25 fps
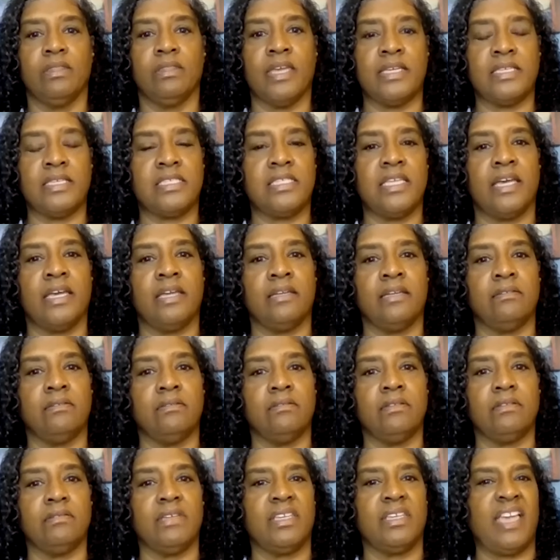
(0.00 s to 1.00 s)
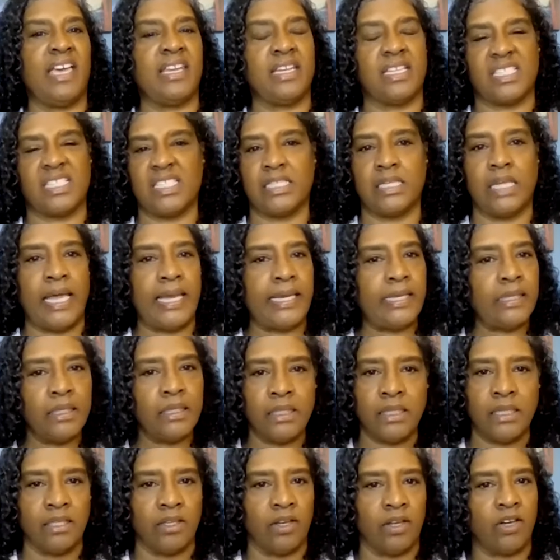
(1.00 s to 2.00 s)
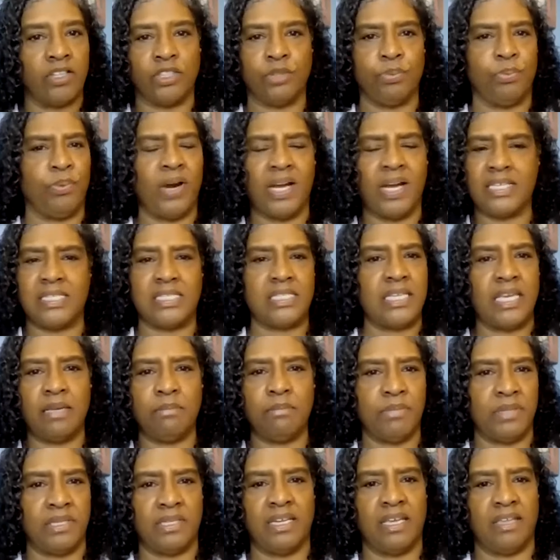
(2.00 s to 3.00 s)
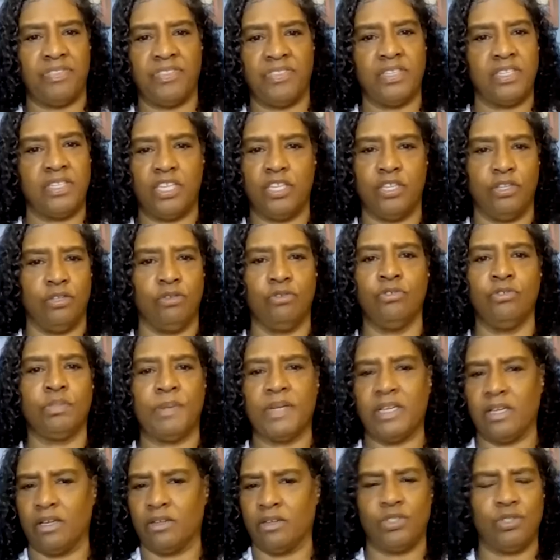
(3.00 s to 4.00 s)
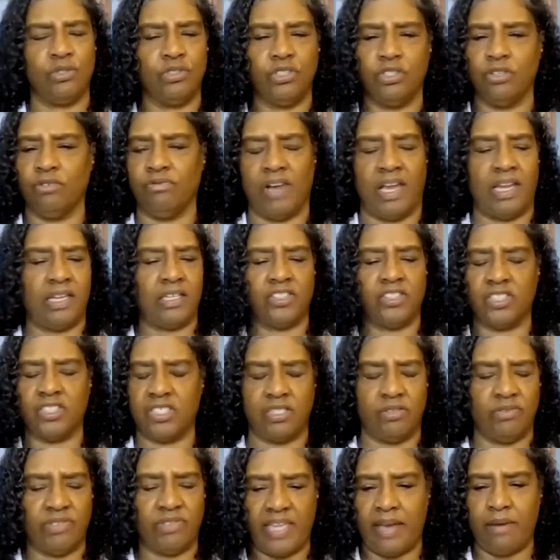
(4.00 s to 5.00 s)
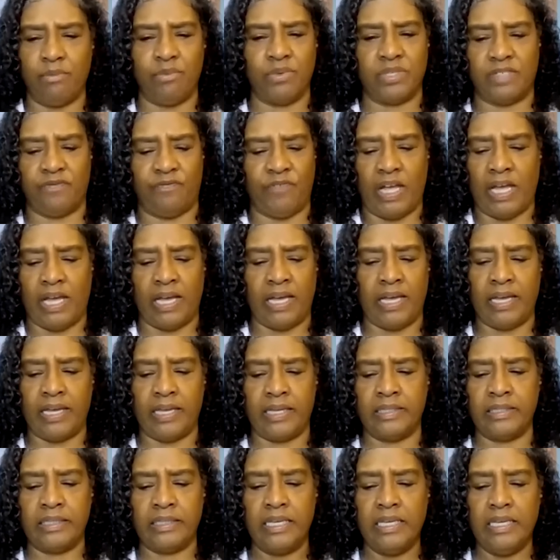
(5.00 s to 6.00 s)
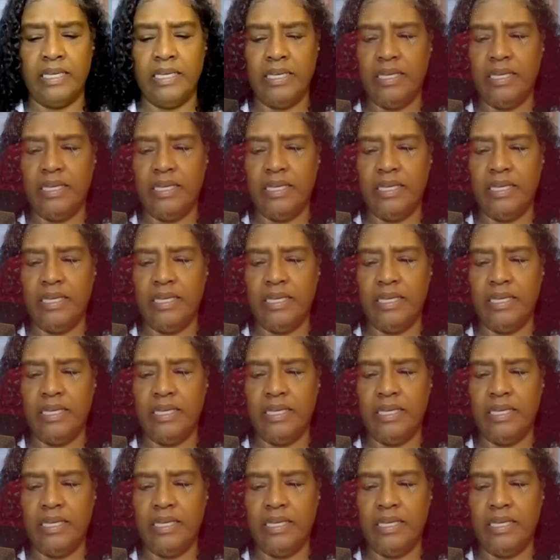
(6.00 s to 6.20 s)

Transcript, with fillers: They said he had a slightly enlarged prostate, but nothing huge, but go to a urologist. So that was fine.